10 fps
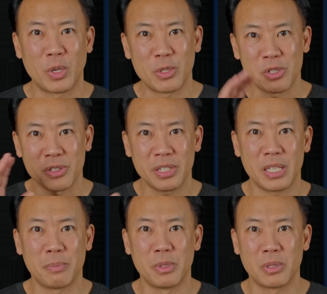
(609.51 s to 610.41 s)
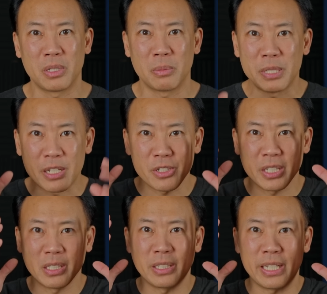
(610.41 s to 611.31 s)
When you sleep, you potentially
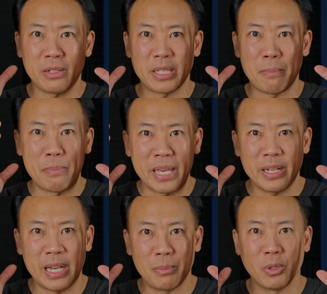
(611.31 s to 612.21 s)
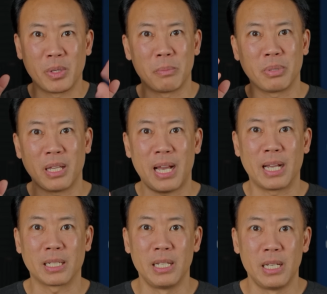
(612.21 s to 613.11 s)
can clean out that beta amyloid
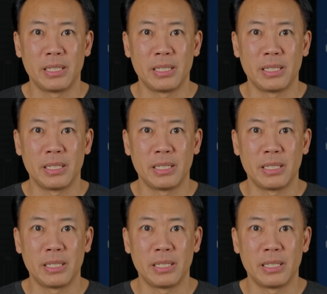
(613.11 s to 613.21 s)
plaque